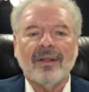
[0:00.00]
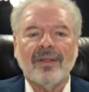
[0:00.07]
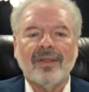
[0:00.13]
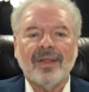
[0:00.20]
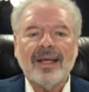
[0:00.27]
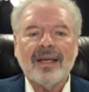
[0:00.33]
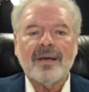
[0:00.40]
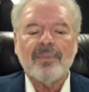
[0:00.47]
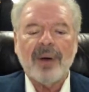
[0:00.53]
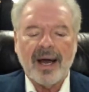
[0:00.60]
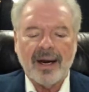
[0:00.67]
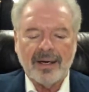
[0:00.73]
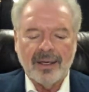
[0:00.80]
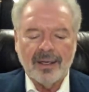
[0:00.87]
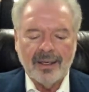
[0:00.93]
think
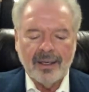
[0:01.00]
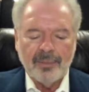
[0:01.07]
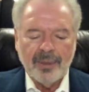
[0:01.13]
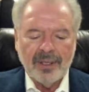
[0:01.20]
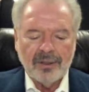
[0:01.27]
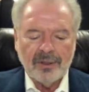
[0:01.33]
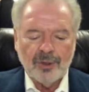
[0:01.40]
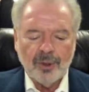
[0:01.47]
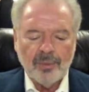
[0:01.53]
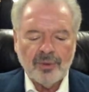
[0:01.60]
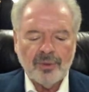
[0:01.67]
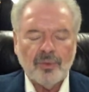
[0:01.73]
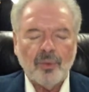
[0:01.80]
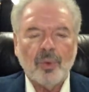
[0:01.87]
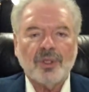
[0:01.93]
about it a little bit in terms
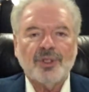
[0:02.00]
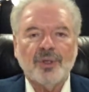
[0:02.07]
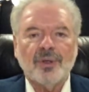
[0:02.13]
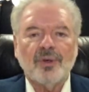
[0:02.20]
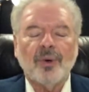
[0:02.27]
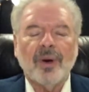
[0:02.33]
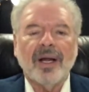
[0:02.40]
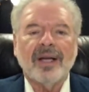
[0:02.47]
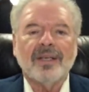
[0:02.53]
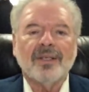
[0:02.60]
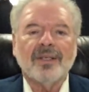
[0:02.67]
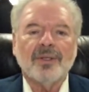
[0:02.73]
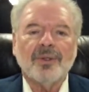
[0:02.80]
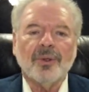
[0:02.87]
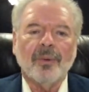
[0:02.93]
of what you're trying to
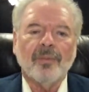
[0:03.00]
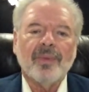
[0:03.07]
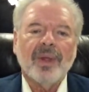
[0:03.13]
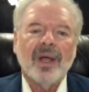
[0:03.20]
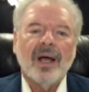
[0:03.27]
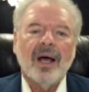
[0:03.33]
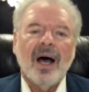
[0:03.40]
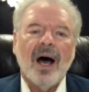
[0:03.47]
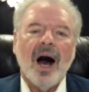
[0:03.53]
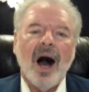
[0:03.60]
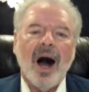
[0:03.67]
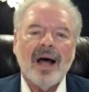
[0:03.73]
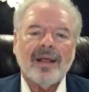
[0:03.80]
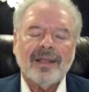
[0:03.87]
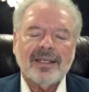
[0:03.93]
do.
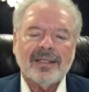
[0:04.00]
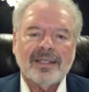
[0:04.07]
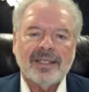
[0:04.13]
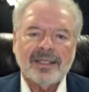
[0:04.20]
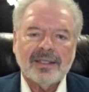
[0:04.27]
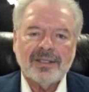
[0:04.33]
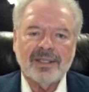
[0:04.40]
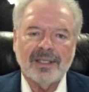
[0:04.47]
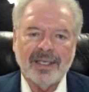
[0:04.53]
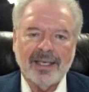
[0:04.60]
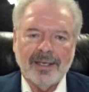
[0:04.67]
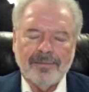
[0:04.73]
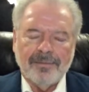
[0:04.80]
Authenticity.